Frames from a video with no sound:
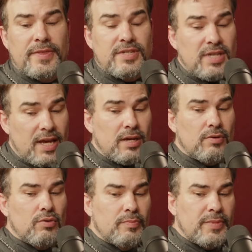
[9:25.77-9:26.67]
But the
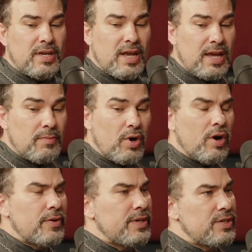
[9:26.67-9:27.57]
second group they name
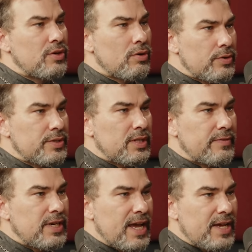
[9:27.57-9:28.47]
are these girls that
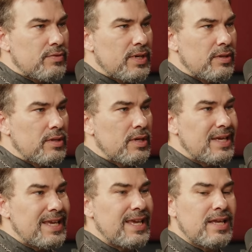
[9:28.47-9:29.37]
live in Nazareth
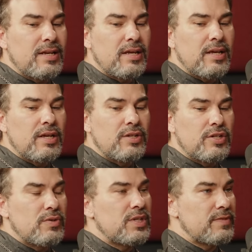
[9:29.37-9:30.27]
in
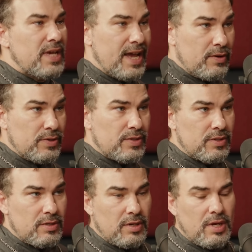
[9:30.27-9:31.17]
mm. Joseph's
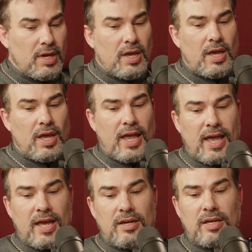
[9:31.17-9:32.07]
house.
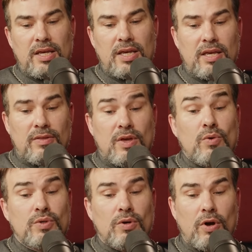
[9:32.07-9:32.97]
And he,
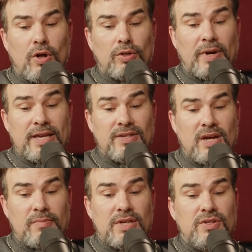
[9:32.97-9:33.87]
those are called by
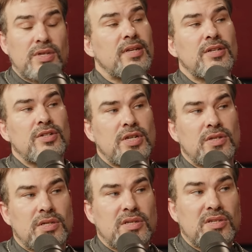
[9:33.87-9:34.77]
his enemies
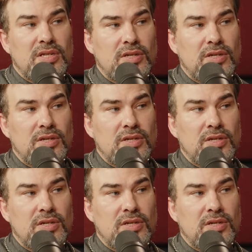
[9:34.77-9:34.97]
Jesus's